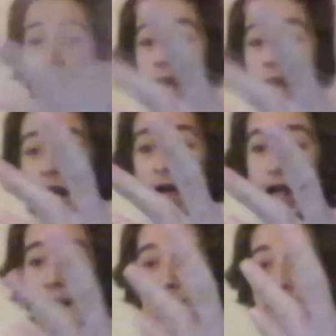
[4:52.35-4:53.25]

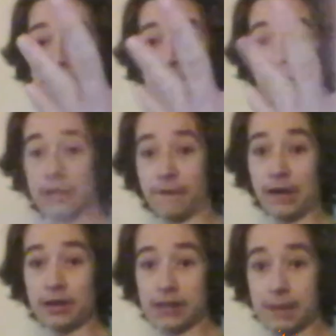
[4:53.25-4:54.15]
5. The
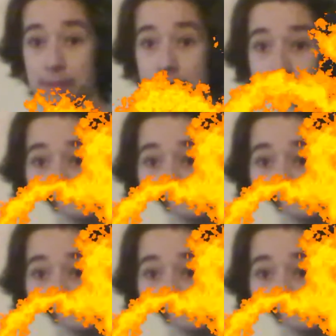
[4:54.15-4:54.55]
final tip.